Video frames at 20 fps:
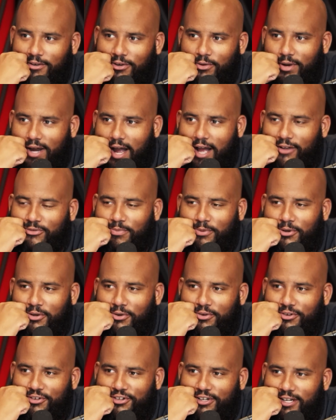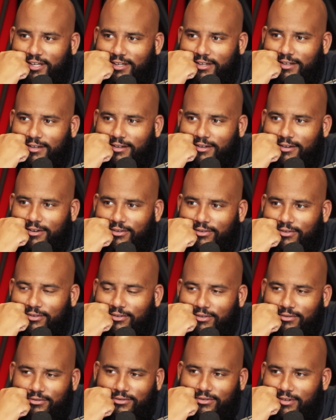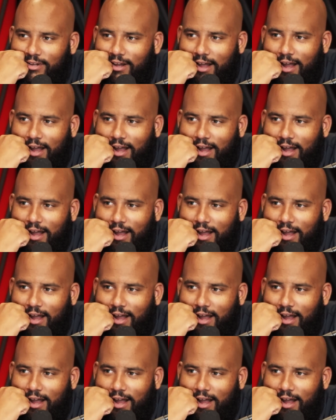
doing entrepreneur shit. You know, so just,